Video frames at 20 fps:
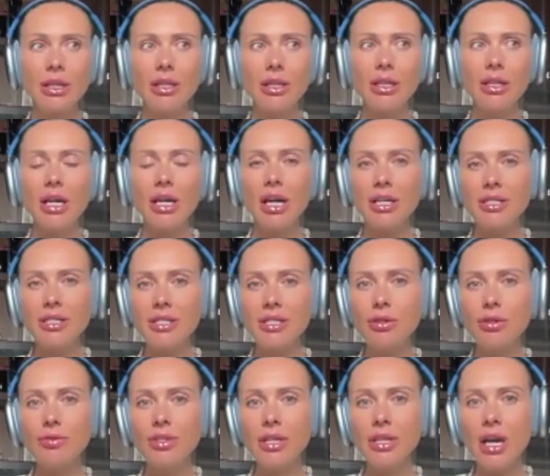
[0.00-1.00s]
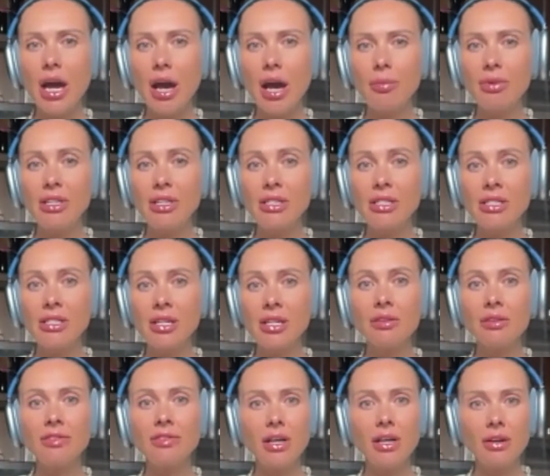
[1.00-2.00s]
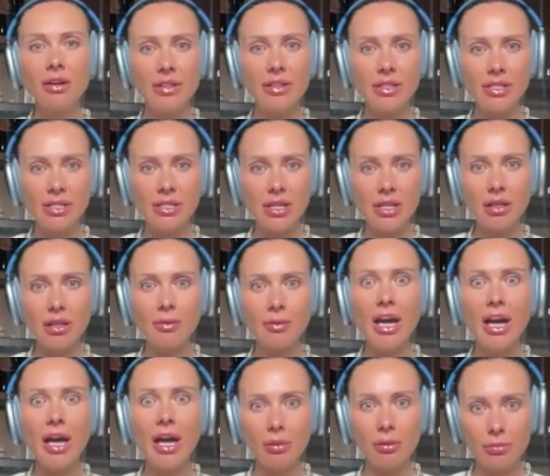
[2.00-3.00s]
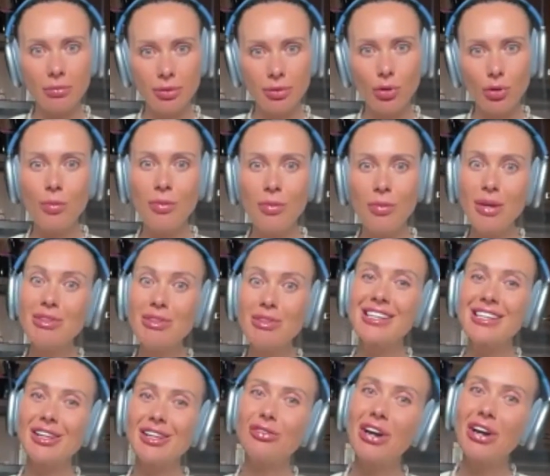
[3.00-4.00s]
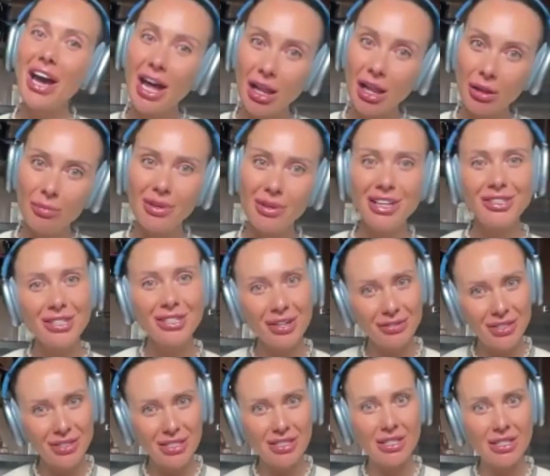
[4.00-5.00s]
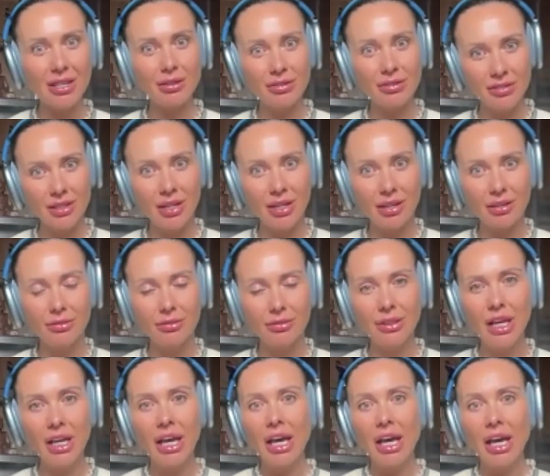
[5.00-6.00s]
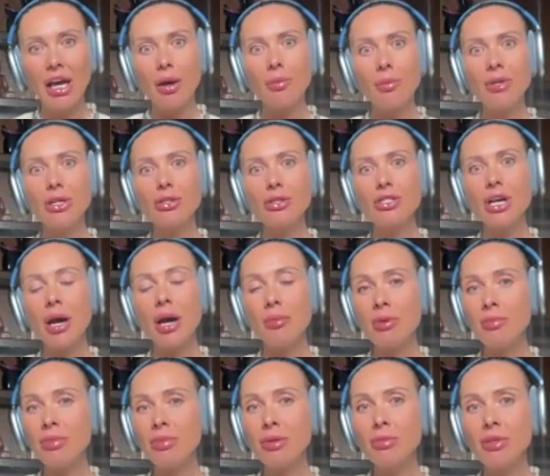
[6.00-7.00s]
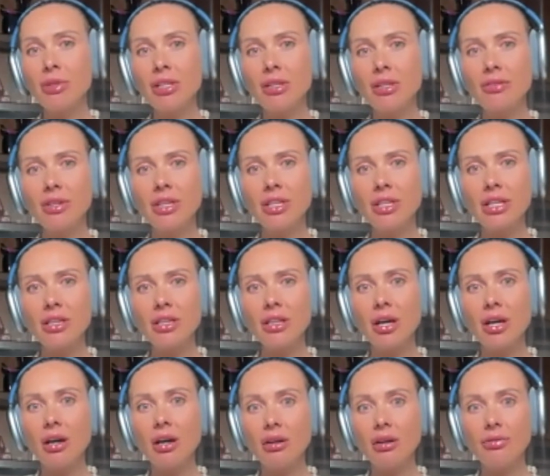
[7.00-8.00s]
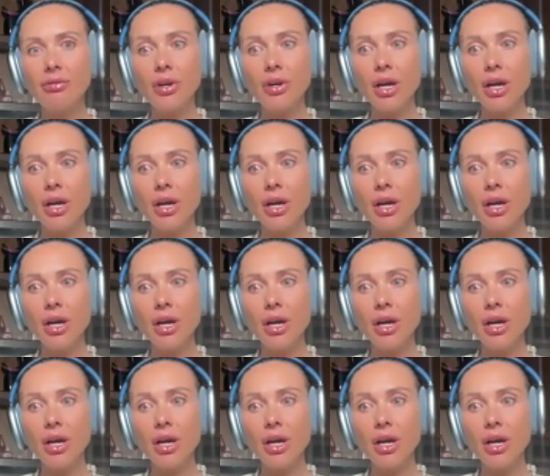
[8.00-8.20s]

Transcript: The idea of the app is self love and self help, or maybe self help and after self love. Because I'm a big believer that love